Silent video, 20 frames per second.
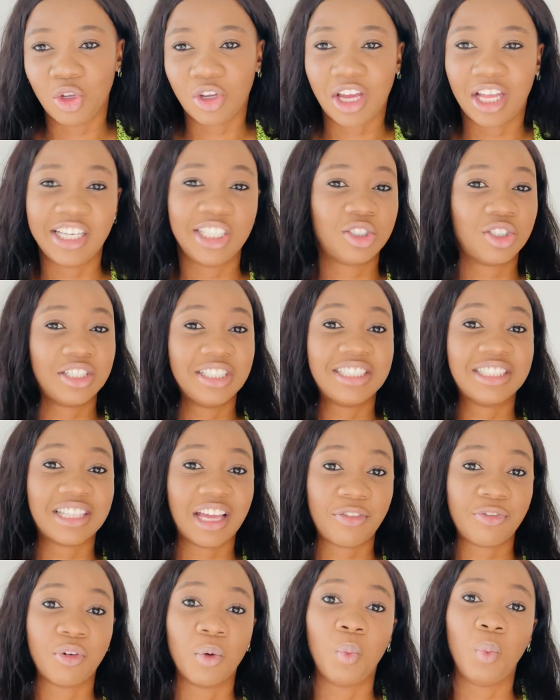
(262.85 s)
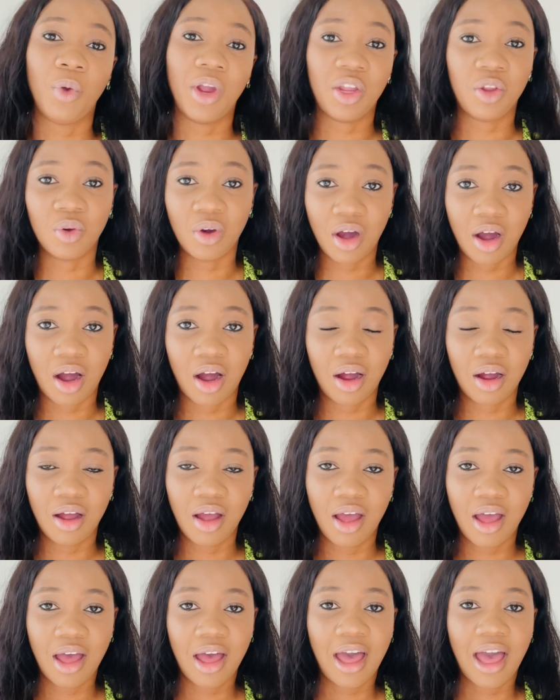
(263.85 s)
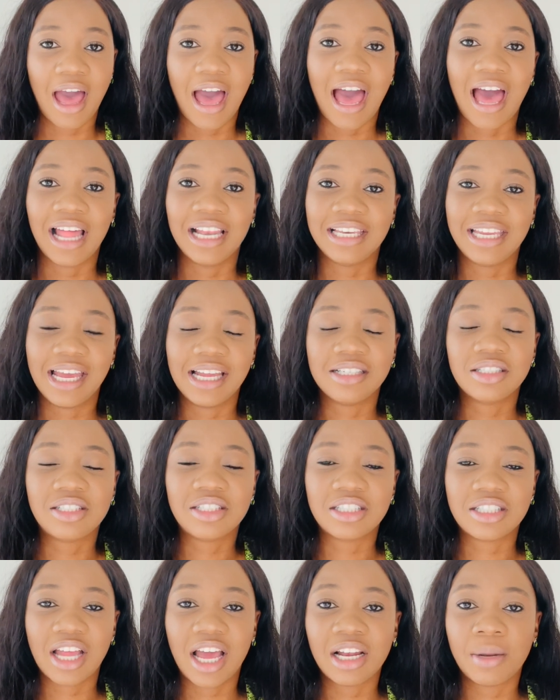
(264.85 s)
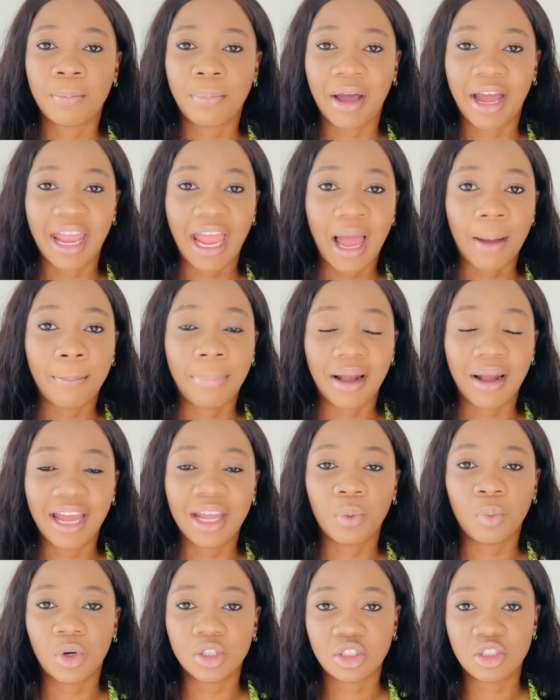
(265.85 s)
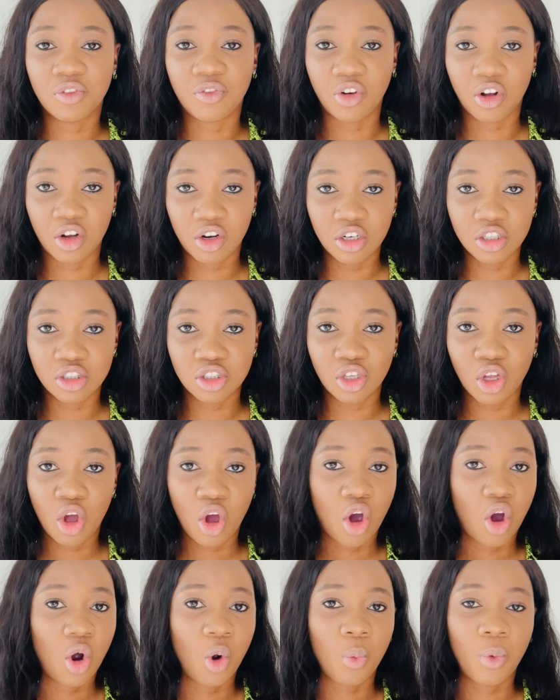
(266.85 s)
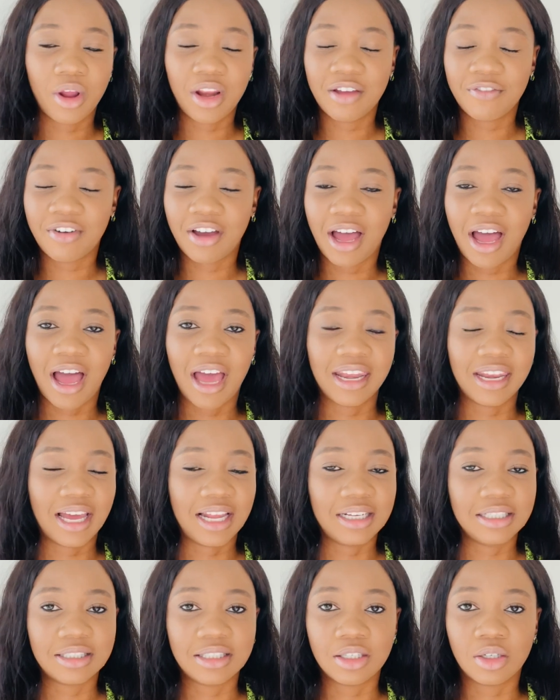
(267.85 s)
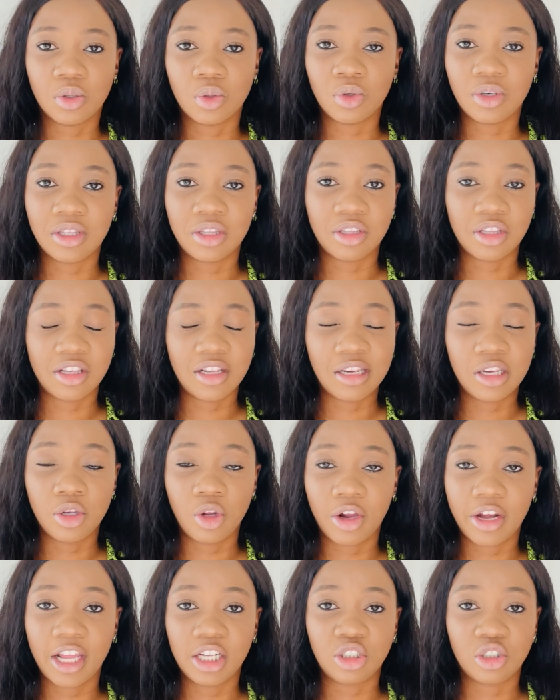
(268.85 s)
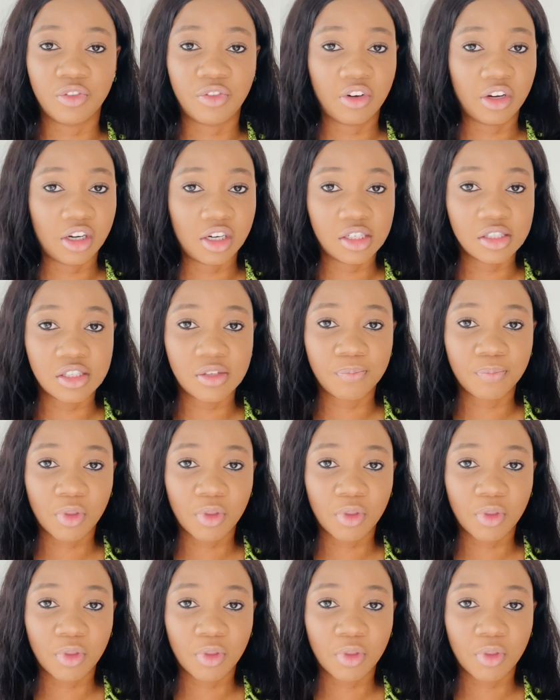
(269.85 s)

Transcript: You can literally start from where you are and then start by applying what you've learned, or whatever analytical knowledge you've learned,